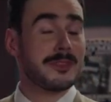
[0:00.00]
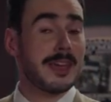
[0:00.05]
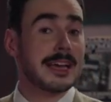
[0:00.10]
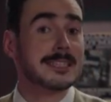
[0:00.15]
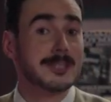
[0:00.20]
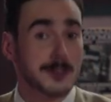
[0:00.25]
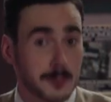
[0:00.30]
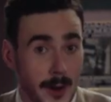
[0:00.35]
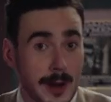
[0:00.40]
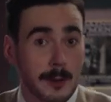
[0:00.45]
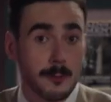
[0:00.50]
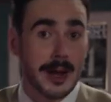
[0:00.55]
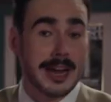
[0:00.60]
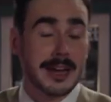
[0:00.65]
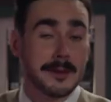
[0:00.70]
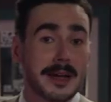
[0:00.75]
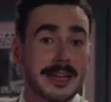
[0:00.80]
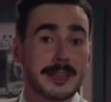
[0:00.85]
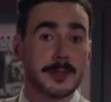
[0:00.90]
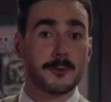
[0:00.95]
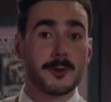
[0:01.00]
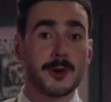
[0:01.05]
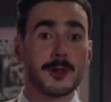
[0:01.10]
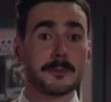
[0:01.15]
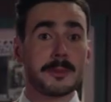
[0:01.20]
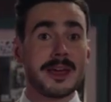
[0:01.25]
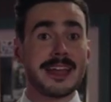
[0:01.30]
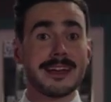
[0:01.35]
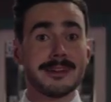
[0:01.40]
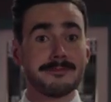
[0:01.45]
that's one way to make the
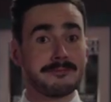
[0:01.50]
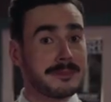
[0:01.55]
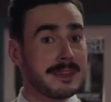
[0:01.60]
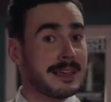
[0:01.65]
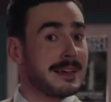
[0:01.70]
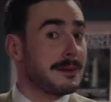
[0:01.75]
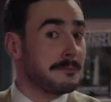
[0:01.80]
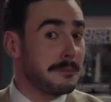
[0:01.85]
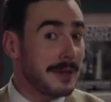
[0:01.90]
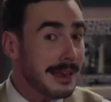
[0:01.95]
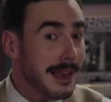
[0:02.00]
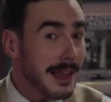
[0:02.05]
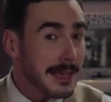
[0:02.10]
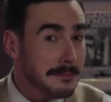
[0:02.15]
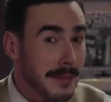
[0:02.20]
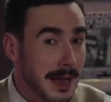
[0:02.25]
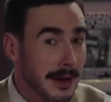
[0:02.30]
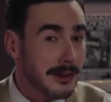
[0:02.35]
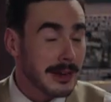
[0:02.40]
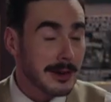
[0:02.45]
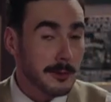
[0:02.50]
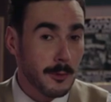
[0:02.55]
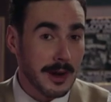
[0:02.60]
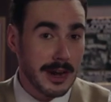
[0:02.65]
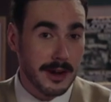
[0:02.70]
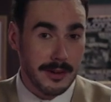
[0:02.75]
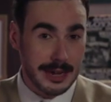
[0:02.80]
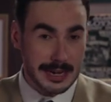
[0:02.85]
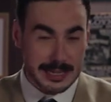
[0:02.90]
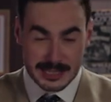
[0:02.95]
world better. Be like Marilyn
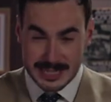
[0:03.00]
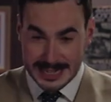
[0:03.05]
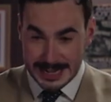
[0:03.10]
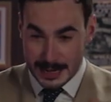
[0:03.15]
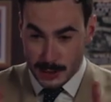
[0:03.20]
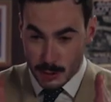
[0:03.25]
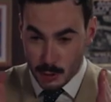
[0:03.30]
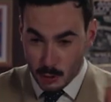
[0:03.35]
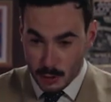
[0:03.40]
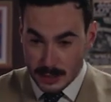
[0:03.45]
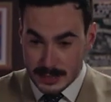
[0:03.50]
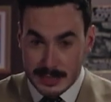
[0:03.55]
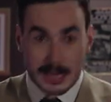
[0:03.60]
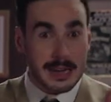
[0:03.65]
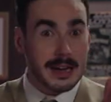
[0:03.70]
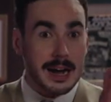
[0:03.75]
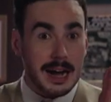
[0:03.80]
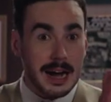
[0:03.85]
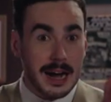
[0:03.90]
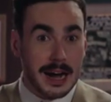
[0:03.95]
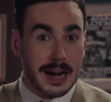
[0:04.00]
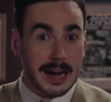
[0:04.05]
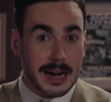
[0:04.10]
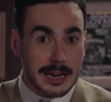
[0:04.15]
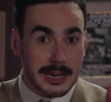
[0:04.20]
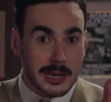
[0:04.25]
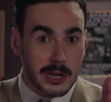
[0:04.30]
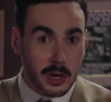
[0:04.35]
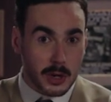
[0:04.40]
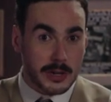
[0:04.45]
Waring and take a good,
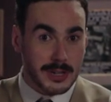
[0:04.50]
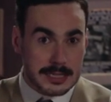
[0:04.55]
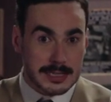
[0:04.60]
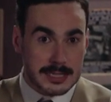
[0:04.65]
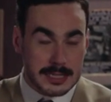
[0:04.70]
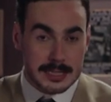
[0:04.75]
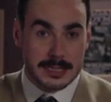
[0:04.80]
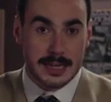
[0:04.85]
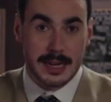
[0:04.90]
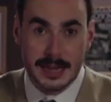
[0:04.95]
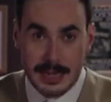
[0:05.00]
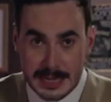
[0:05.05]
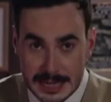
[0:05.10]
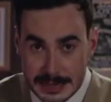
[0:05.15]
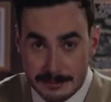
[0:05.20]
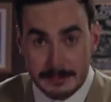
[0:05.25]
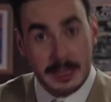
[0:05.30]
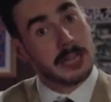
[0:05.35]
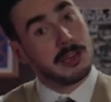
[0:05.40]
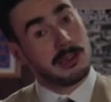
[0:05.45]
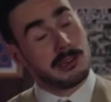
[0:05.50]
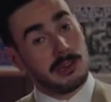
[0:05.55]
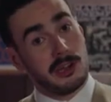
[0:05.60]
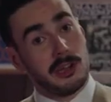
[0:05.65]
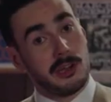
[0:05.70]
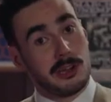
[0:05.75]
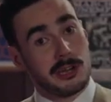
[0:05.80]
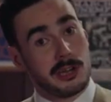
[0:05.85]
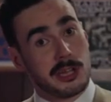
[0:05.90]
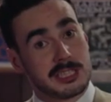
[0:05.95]
hard look at society. Learn